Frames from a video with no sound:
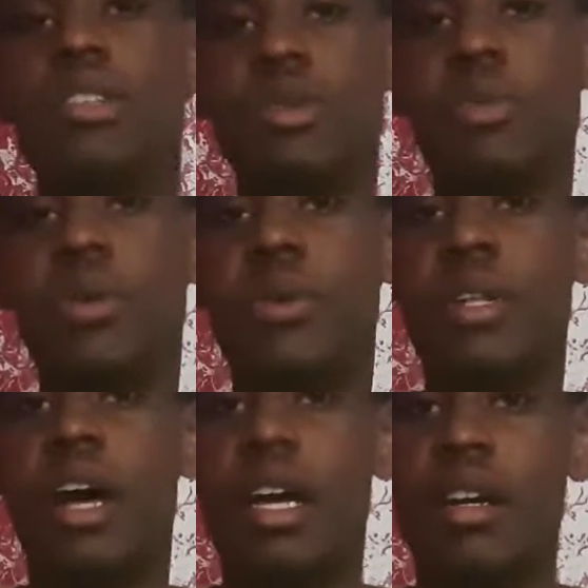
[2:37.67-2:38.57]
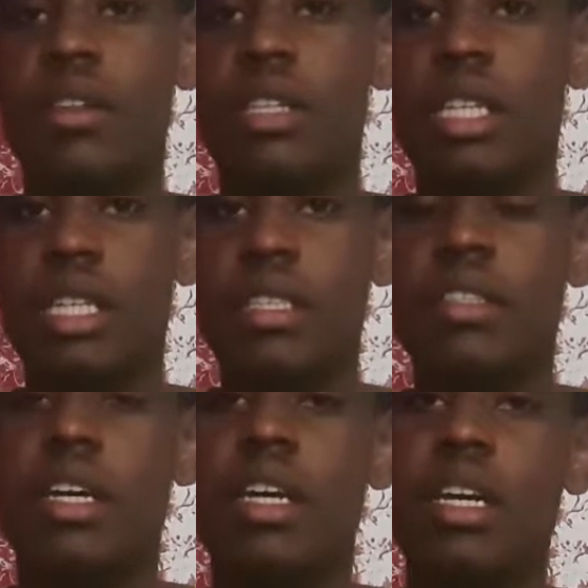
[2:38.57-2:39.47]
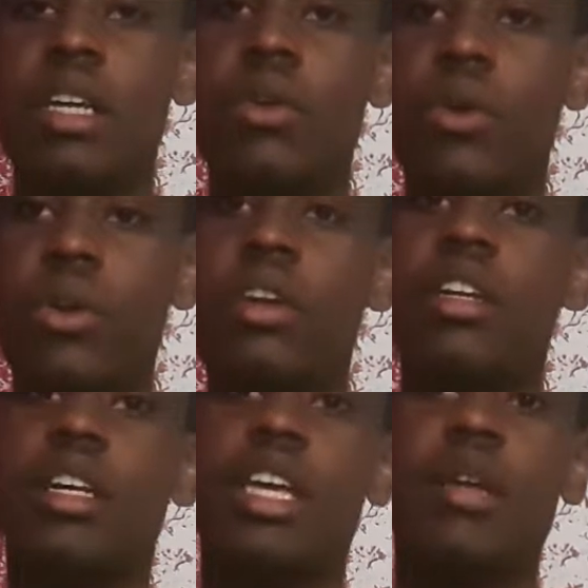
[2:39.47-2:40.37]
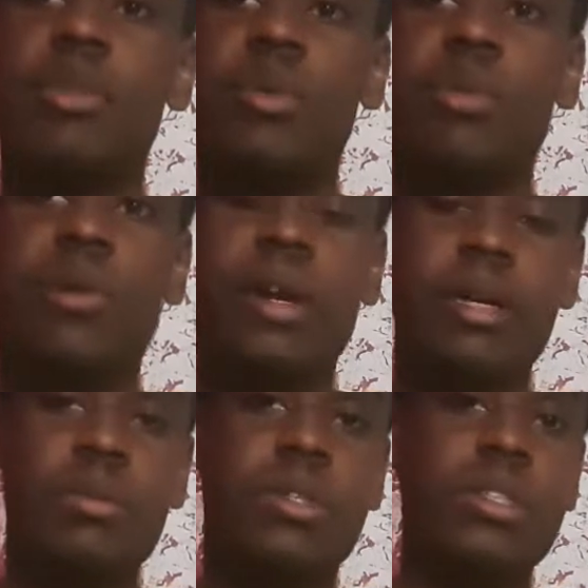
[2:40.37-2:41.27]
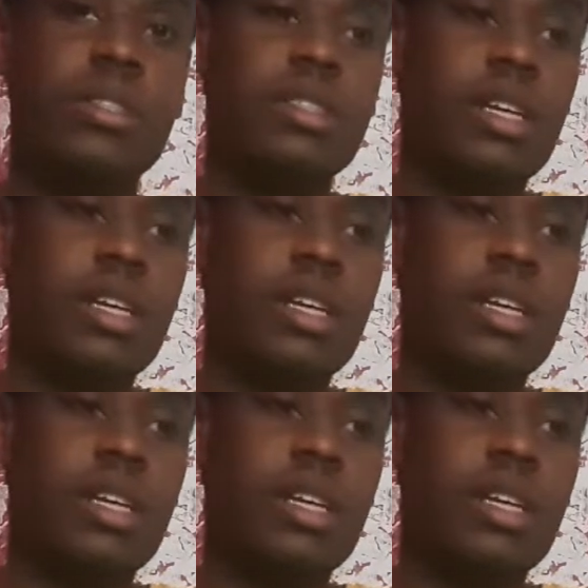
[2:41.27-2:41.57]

you'll be relying on these in order to keep your parameters.